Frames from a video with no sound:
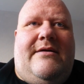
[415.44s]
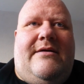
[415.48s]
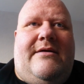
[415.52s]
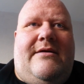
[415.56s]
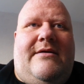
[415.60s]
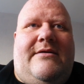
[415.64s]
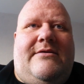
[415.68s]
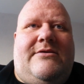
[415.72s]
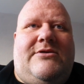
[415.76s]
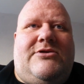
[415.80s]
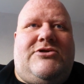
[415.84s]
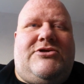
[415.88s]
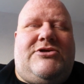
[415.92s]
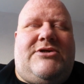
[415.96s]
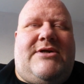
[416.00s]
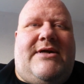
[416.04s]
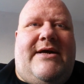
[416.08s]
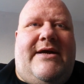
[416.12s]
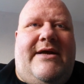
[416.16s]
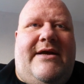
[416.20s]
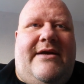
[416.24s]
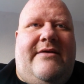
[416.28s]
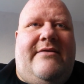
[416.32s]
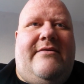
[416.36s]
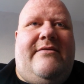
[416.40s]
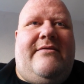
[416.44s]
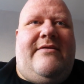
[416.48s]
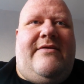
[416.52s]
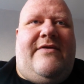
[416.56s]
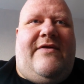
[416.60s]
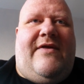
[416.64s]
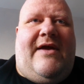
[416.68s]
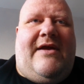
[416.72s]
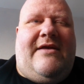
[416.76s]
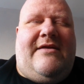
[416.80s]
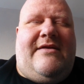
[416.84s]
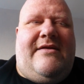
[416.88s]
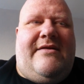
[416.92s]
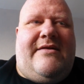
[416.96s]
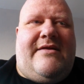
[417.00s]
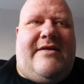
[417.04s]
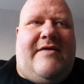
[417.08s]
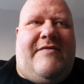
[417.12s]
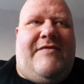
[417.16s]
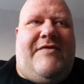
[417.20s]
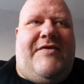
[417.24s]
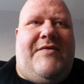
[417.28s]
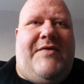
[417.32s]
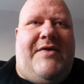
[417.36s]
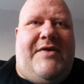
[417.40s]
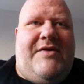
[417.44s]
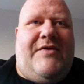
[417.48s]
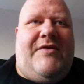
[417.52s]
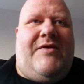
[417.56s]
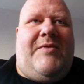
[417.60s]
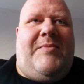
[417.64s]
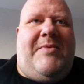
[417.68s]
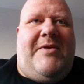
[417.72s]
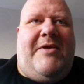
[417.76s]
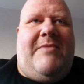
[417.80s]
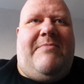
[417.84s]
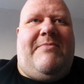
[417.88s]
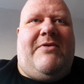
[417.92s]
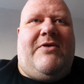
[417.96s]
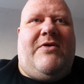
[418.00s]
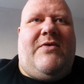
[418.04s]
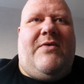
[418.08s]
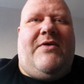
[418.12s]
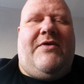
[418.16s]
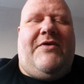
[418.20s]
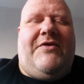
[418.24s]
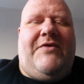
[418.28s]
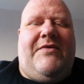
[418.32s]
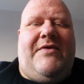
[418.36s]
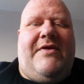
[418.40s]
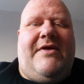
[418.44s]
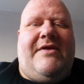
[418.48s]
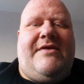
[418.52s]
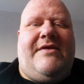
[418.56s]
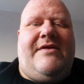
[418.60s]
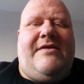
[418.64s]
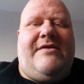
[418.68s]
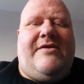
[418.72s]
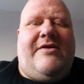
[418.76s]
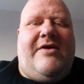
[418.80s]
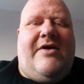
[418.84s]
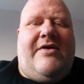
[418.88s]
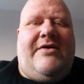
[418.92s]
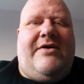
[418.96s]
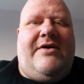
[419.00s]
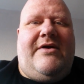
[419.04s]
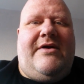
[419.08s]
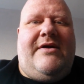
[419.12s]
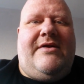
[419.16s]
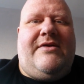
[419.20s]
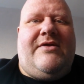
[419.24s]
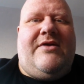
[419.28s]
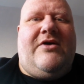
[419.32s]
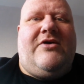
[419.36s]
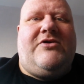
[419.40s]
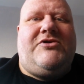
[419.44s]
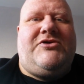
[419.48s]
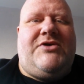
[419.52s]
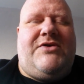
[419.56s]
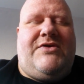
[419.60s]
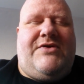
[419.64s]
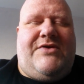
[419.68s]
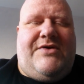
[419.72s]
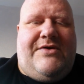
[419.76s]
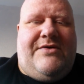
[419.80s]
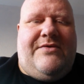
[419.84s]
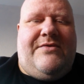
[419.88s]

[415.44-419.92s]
try and think to yourself, there is other people going through this. It's not just you.